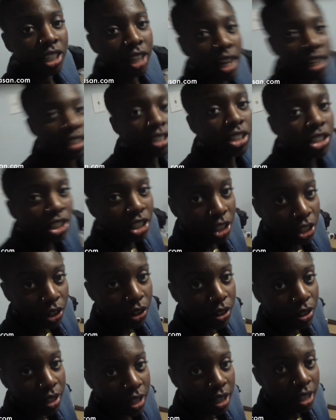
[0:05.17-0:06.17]
you guys and she
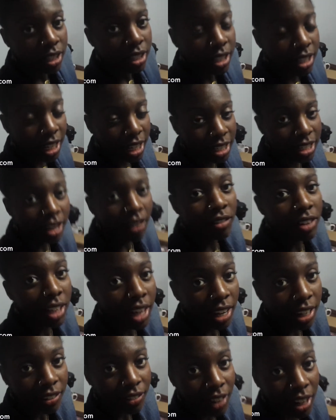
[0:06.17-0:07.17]
goes. It's day
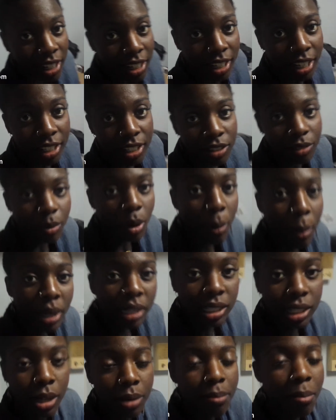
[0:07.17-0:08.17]
78 of 90 Days of
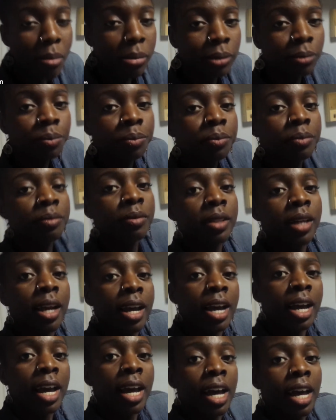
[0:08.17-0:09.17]
Momentum.
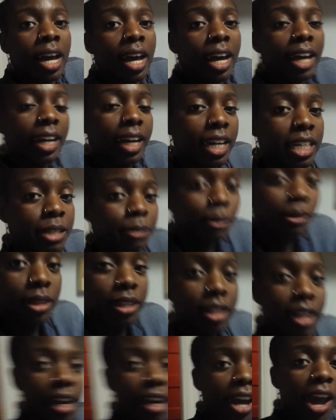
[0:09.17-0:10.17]
And I spent
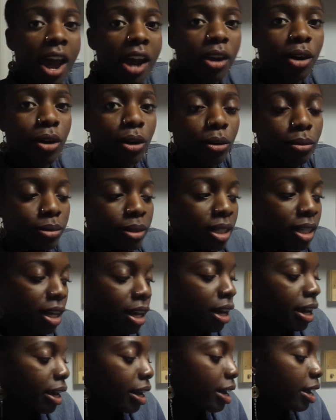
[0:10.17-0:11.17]
the day at home
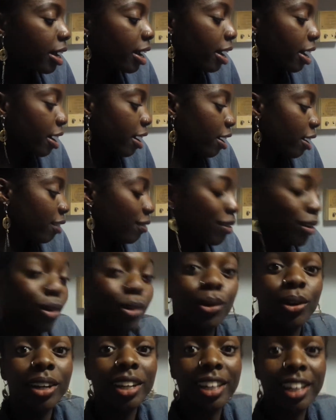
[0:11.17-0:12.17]
today
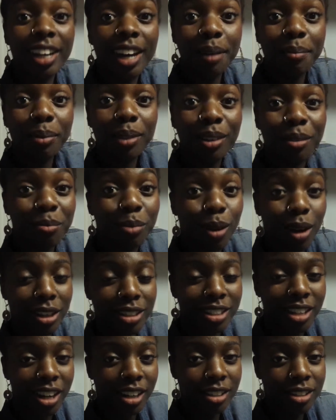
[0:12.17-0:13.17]
recording a couple of
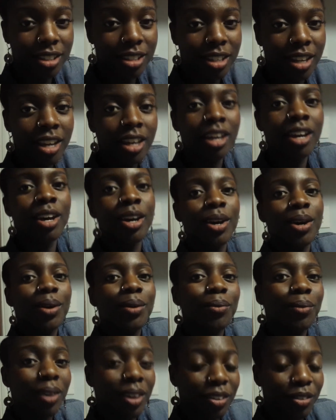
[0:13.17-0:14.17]
projects,
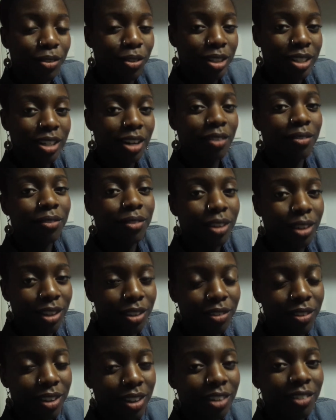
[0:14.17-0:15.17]
one of which I'm
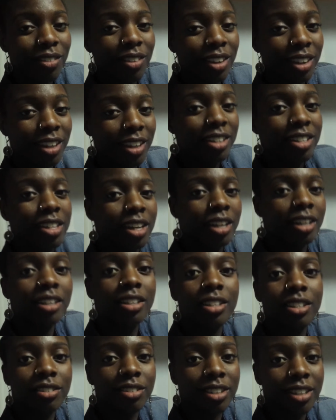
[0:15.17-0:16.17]
really, really, really
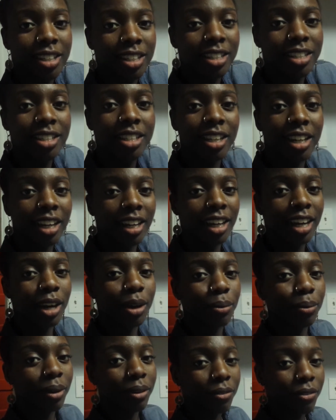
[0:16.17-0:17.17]
excited to release, and I
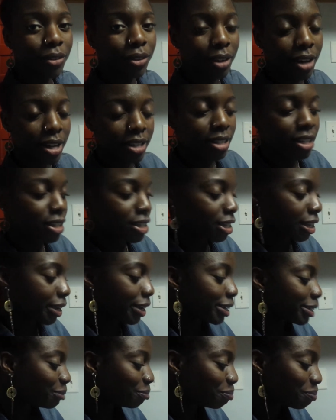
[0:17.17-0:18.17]
can't wait for you guys to
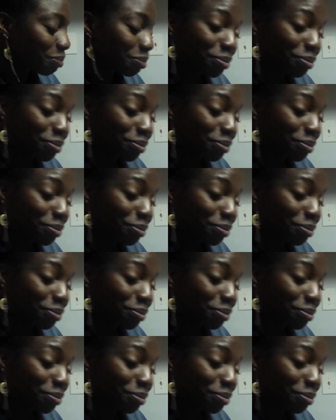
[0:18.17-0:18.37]
see it.